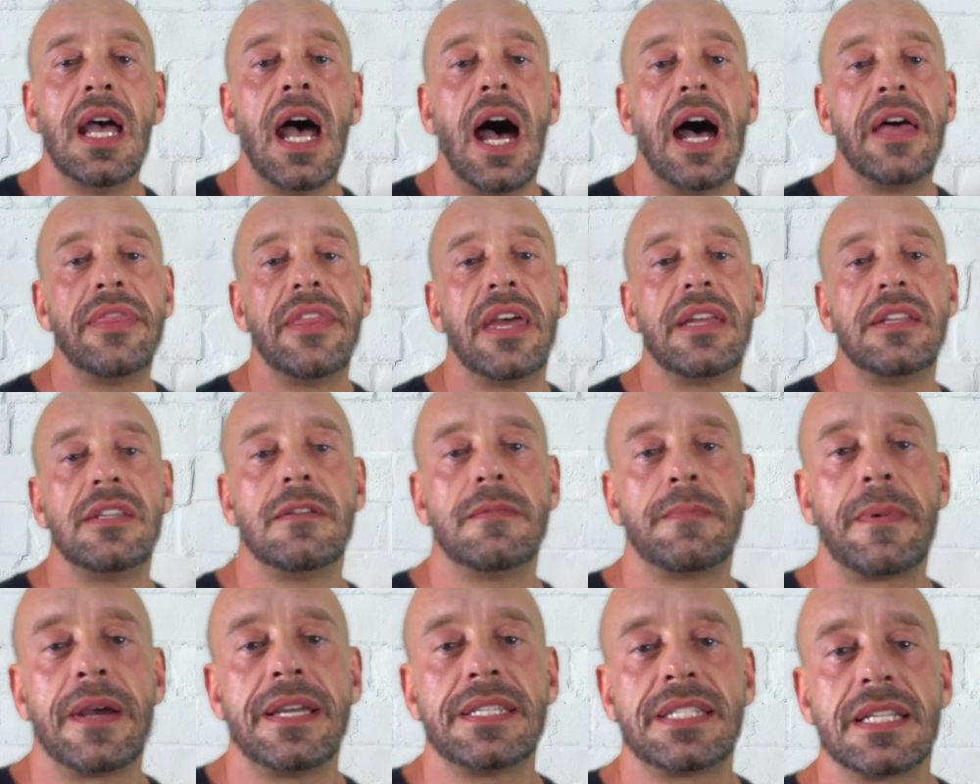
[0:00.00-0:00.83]
And then
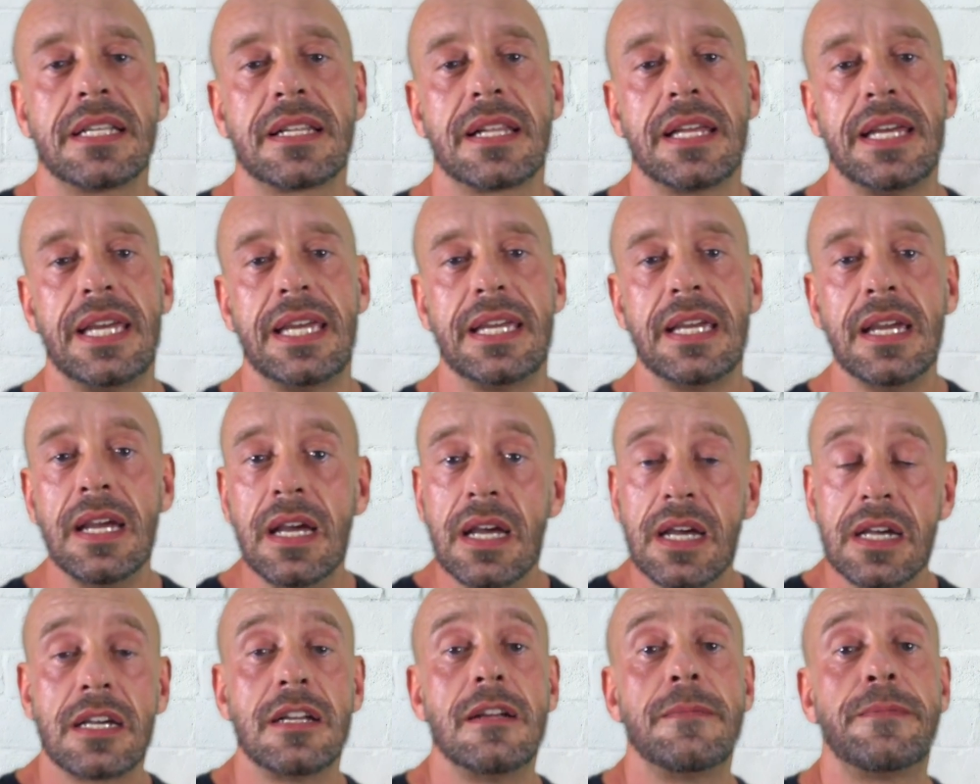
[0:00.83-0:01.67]
you're basically
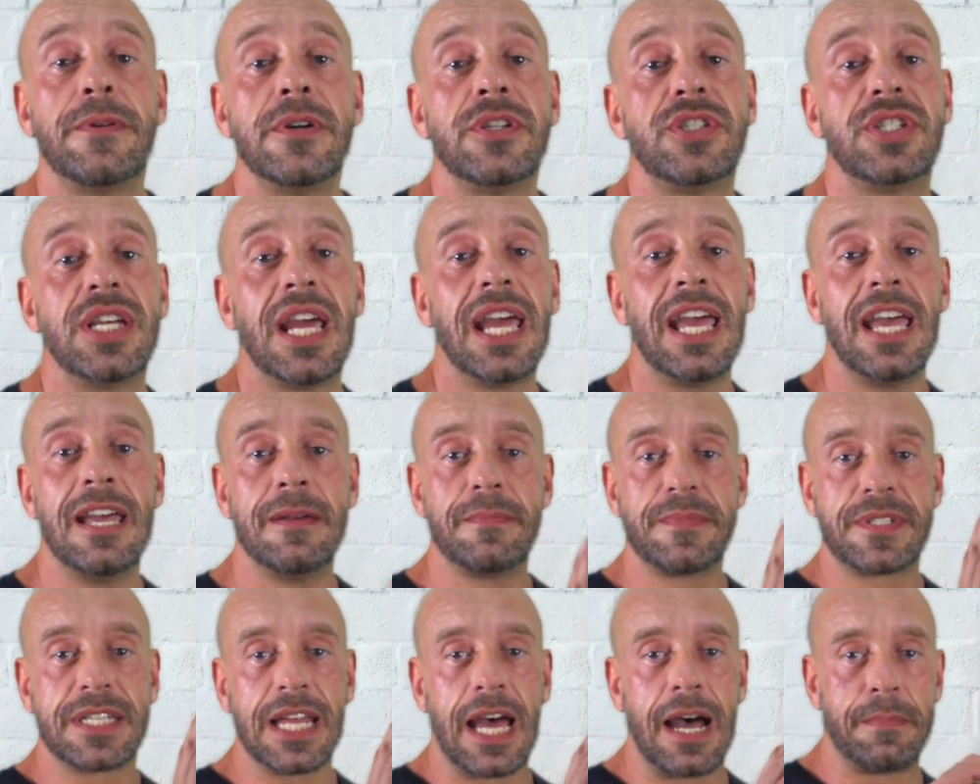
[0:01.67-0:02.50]
going to push your
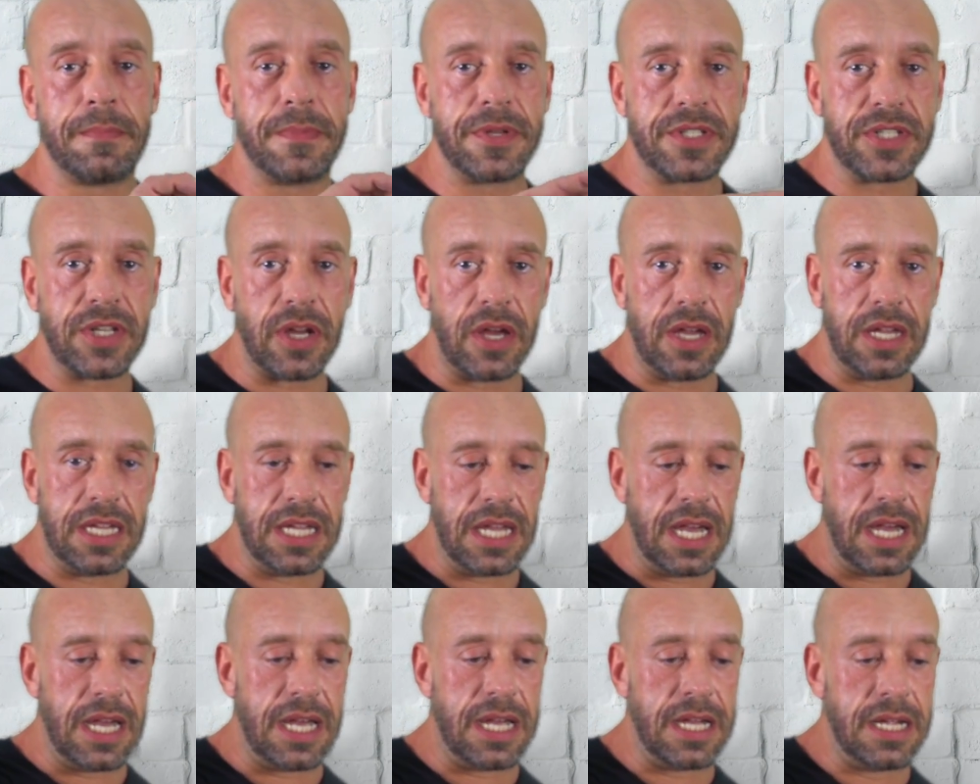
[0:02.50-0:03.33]
hips up so
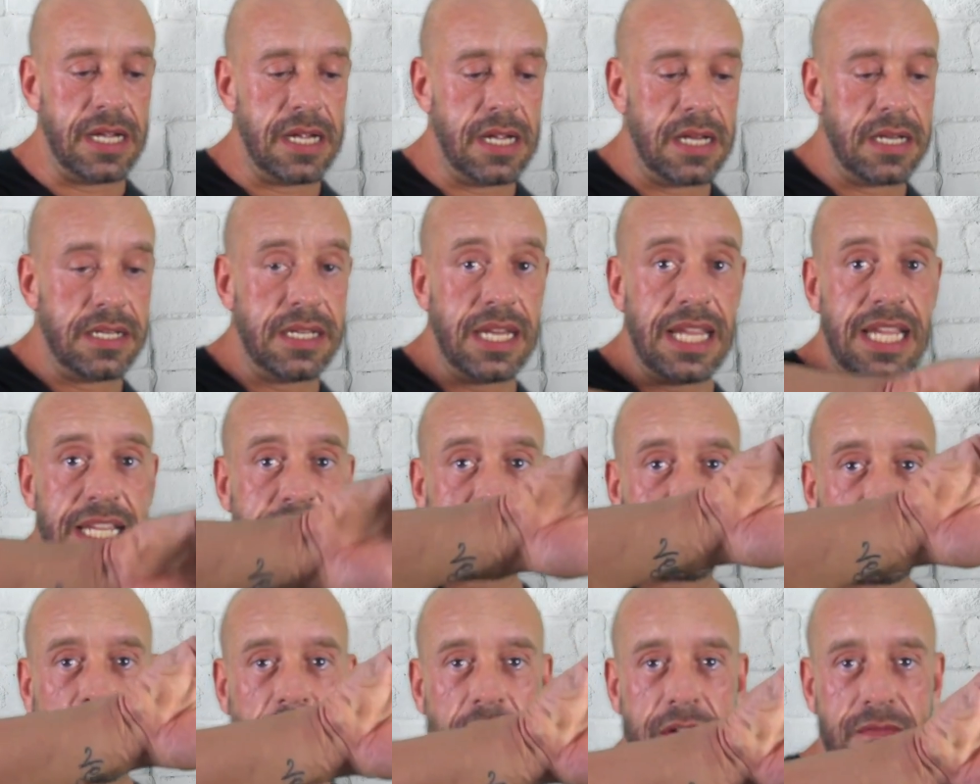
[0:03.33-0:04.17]
your knees
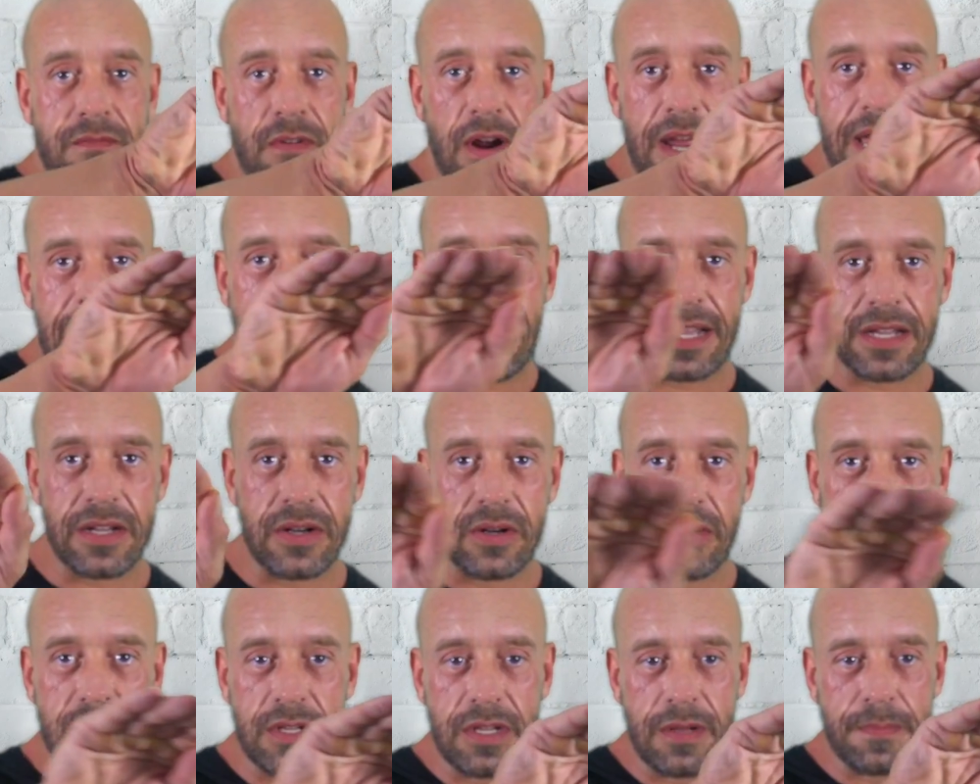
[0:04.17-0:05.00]
are at a right
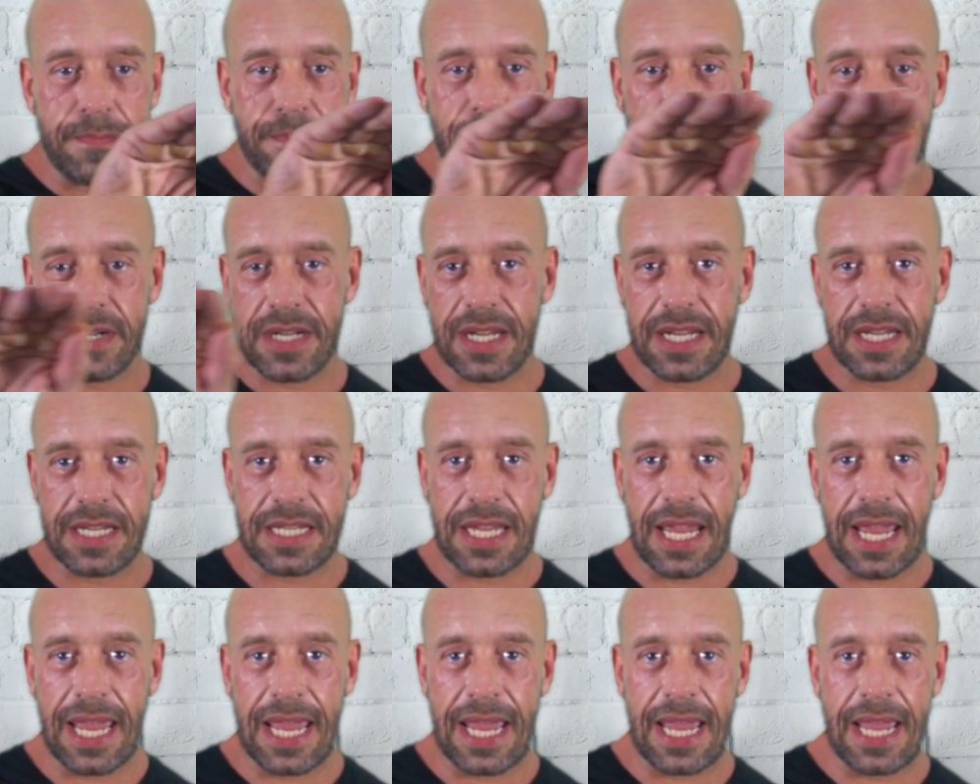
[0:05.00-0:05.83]
angle, your body's
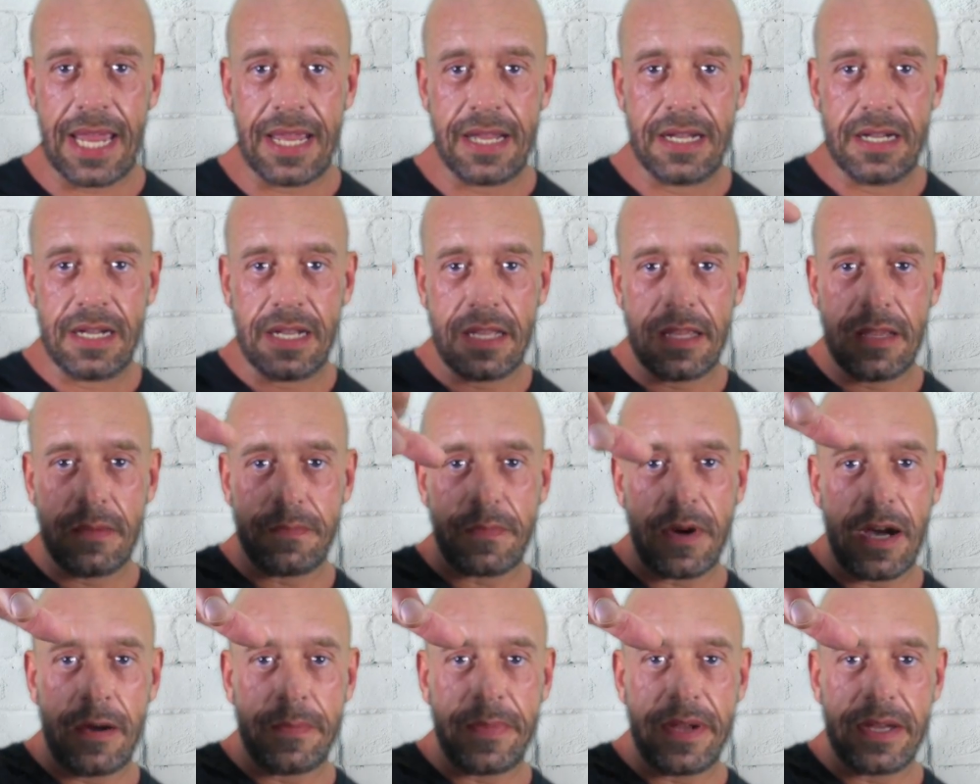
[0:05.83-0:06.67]
here, the
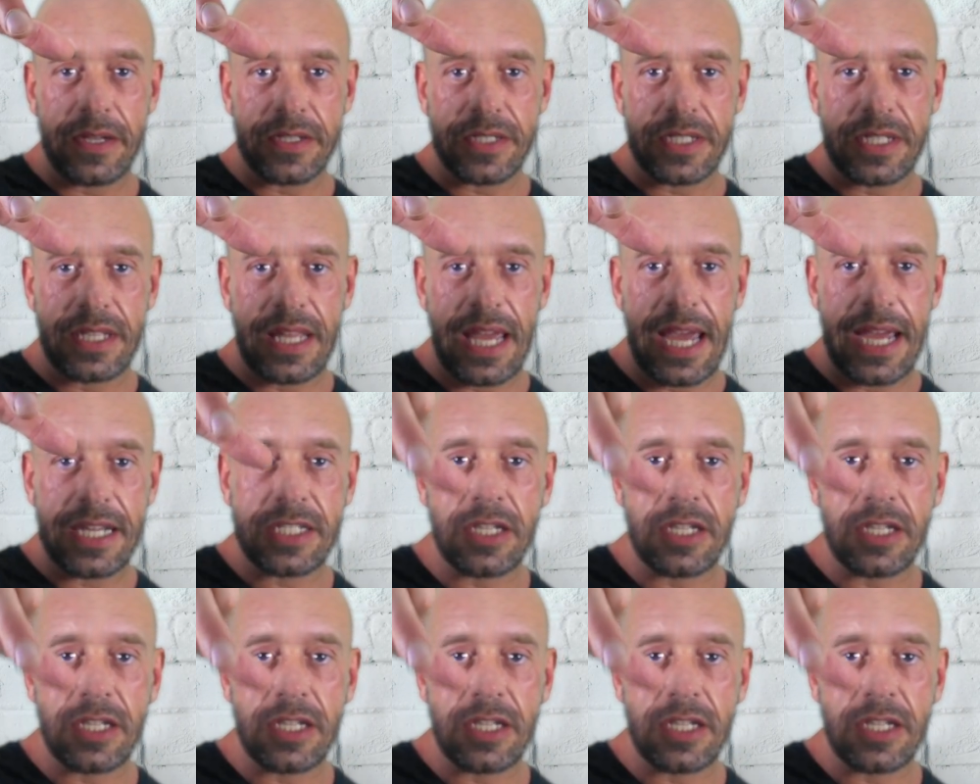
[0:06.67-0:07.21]
barbell's there.